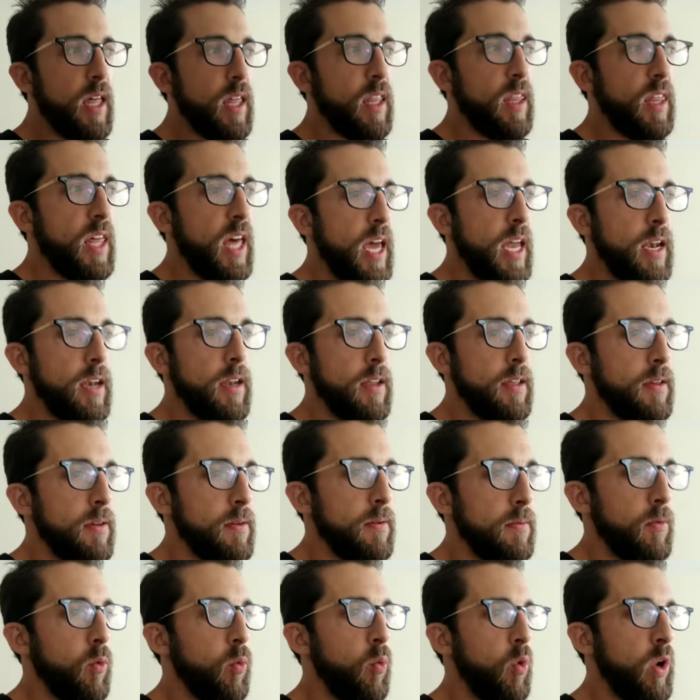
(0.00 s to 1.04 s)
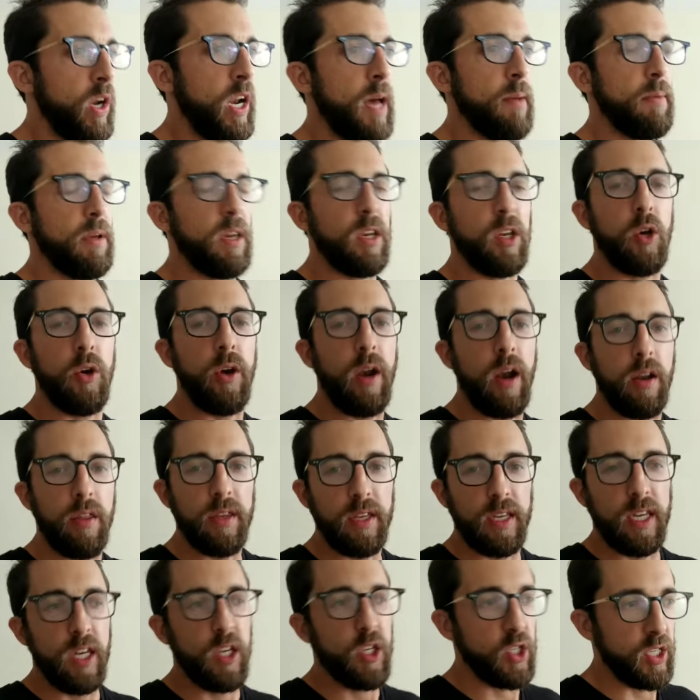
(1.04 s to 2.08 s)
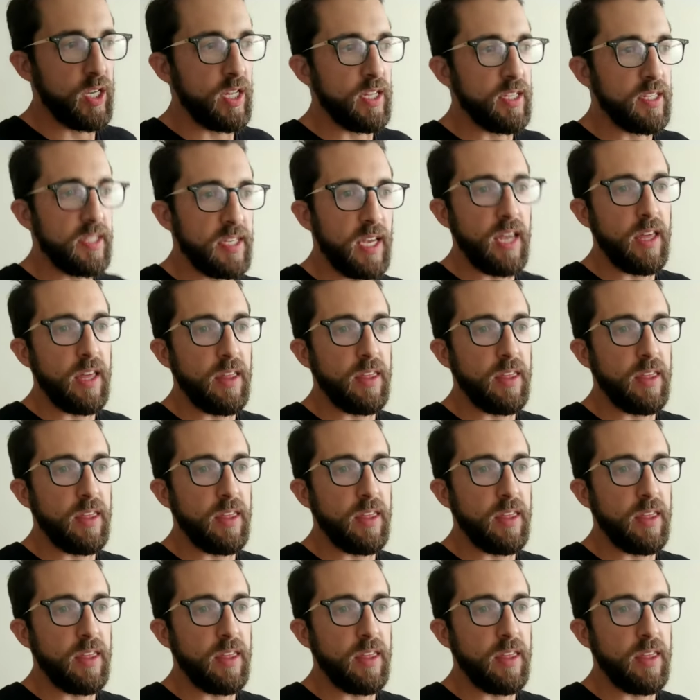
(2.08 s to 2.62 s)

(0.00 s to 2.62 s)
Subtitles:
then when I'm going to go down to the kitchen and say